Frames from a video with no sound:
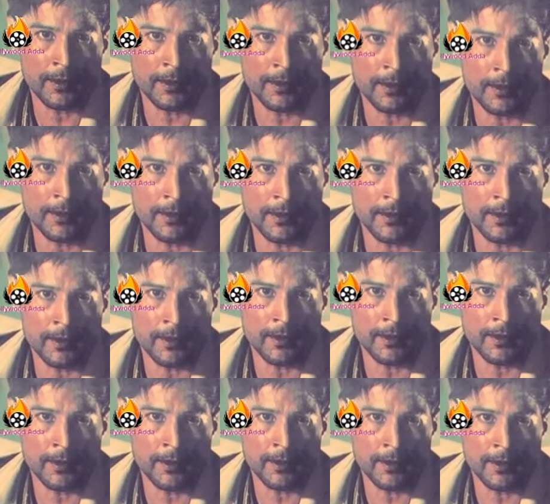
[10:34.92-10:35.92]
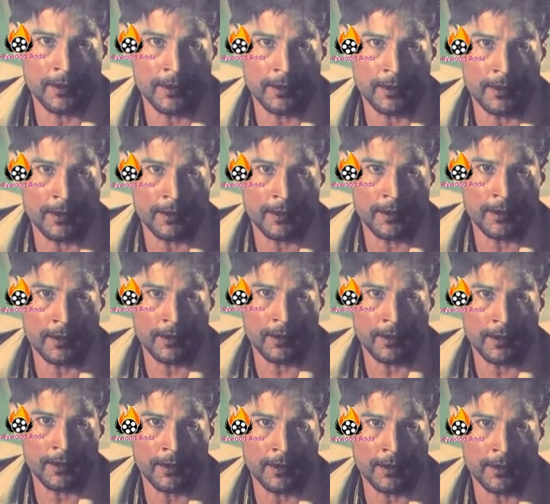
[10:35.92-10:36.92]

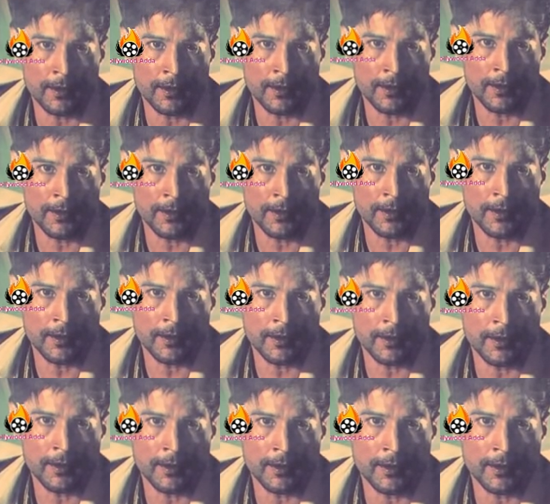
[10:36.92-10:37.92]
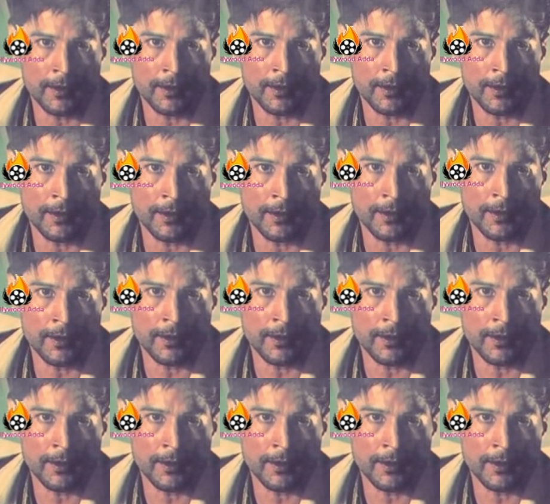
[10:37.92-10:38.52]
No words are spoken by the person on screen.